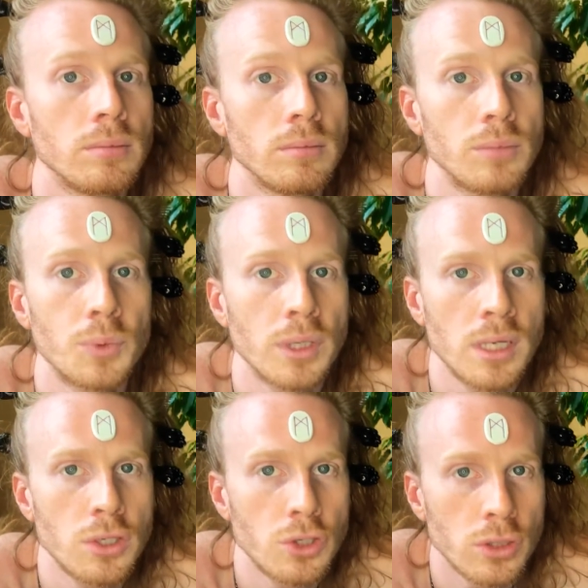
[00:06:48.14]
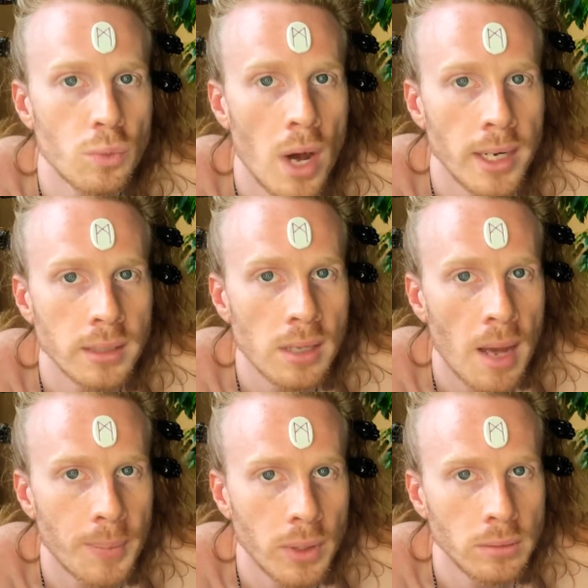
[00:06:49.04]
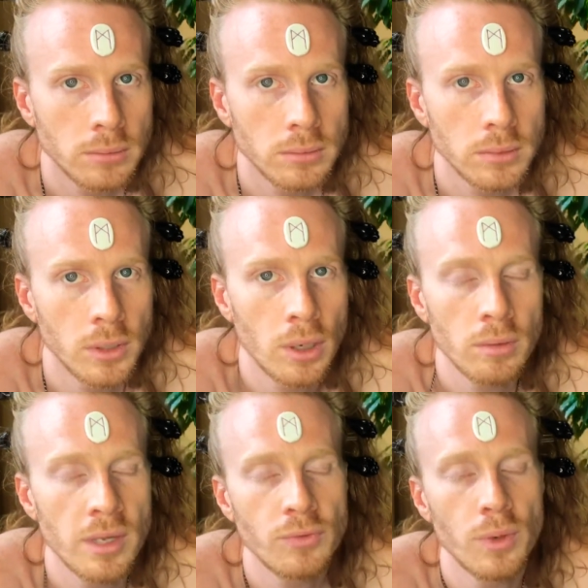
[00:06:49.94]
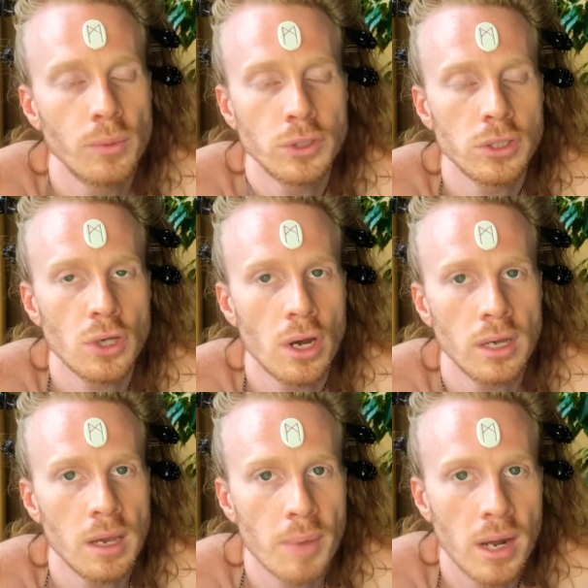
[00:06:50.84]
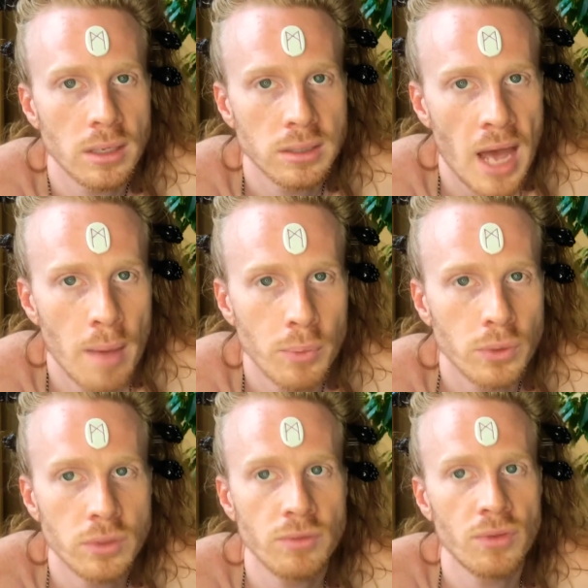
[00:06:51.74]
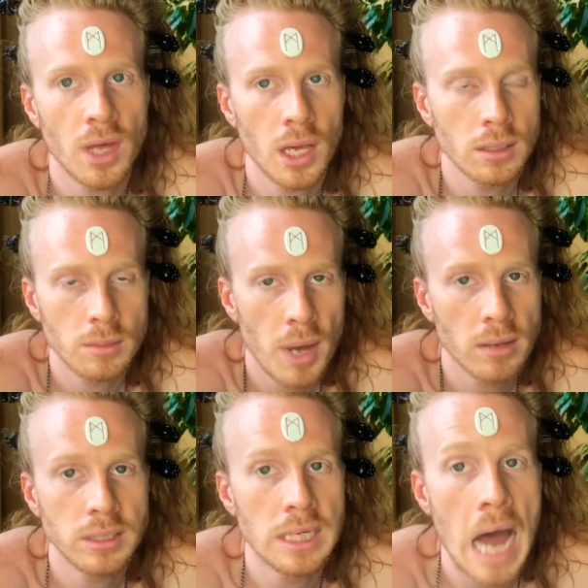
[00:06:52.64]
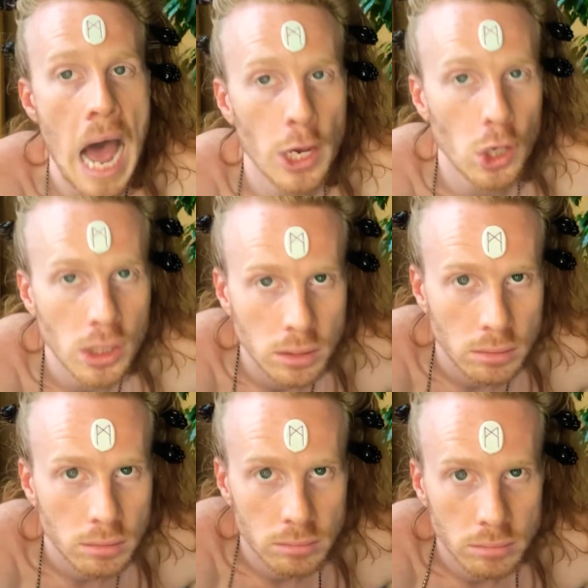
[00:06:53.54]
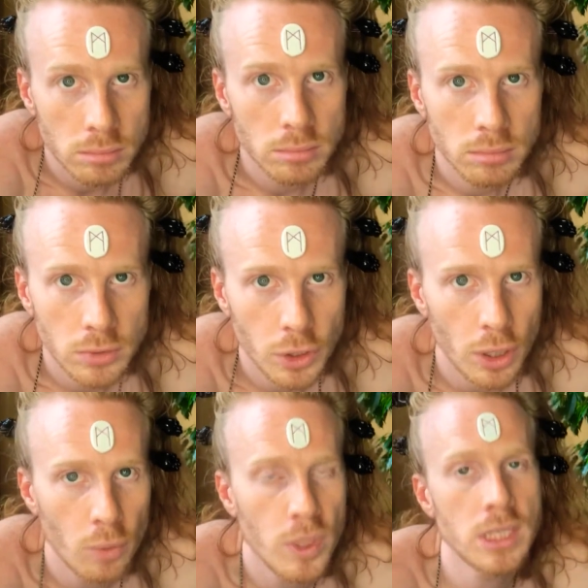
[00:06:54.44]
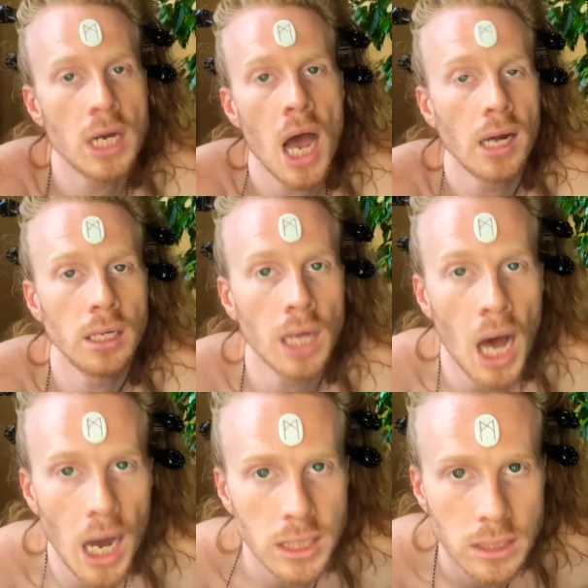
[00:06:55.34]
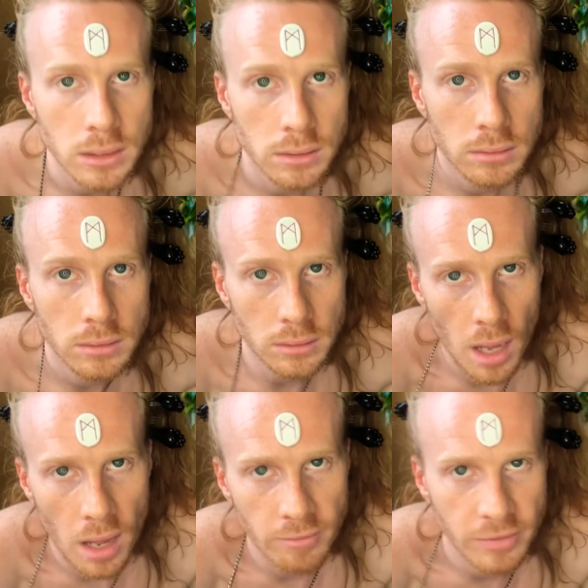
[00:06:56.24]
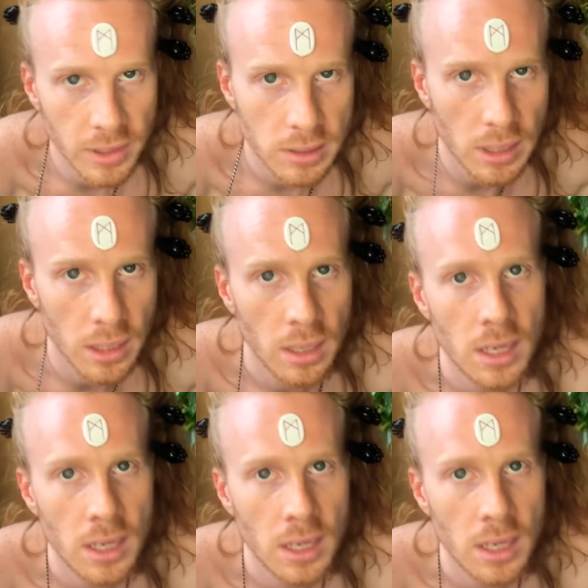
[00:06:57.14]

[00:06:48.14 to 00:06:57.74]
But he's just one example. You know, if we were just talking about examples of things about denial, you know, we deny a lot, obviously.